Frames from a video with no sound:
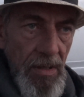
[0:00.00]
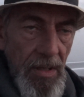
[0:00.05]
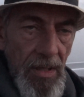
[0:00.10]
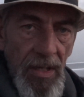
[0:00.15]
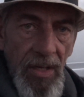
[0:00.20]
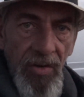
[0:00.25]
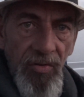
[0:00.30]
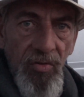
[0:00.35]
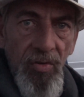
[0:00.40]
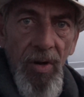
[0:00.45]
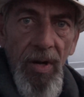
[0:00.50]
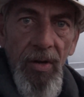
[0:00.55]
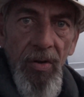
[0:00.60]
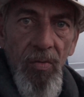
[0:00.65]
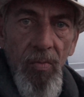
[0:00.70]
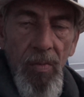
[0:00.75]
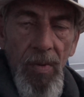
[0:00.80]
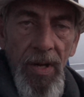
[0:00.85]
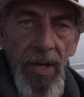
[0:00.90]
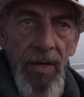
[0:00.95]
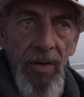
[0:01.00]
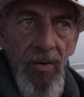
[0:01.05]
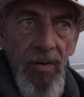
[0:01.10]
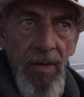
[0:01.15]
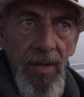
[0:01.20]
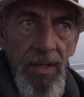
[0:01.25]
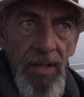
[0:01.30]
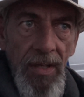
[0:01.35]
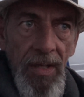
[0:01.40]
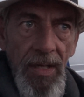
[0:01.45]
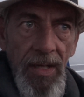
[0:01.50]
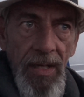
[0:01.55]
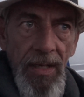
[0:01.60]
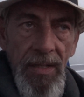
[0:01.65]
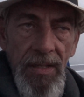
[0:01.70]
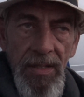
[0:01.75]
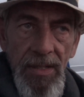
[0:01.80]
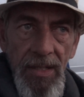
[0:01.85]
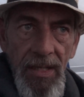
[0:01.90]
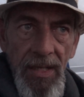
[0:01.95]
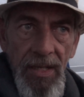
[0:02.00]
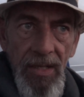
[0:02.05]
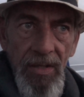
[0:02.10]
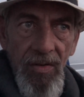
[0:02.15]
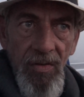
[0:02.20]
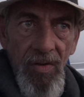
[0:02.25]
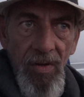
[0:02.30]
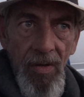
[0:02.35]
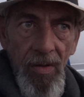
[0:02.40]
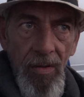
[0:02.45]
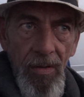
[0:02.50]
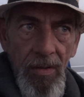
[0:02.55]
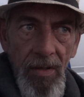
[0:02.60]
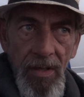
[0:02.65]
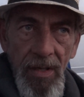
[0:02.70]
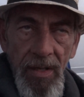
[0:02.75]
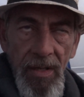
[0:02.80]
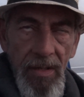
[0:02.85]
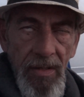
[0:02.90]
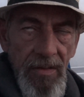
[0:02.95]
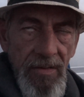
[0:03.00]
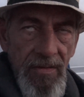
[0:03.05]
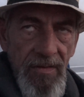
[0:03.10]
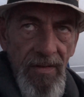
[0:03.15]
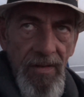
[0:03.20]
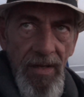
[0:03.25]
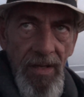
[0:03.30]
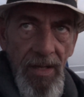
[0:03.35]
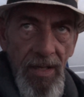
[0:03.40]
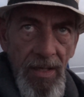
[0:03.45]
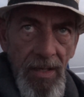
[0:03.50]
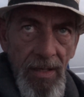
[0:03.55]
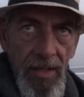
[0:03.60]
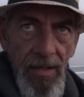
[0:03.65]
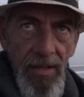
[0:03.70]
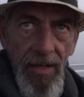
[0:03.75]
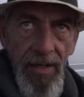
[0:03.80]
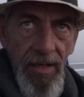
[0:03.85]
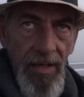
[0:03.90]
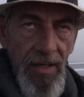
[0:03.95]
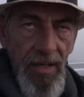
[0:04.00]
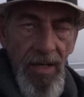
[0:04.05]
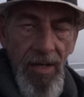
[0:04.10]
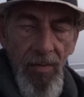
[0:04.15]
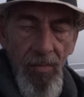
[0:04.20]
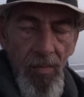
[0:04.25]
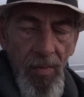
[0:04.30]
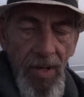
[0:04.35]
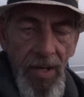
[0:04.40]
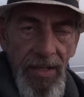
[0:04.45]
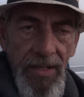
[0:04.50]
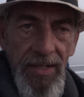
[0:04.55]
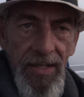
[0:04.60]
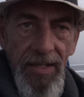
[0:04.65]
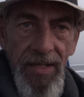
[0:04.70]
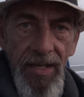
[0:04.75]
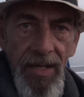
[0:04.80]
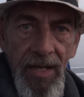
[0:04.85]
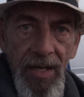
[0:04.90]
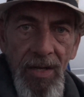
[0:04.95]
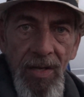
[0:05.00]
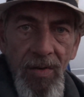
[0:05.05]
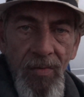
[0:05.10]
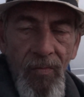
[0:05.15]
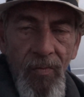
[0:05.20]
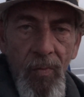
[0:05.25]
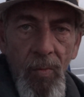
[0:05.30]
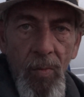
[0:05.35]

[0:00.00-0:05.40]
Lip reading: I tried to render it, and then it said it got right to the end of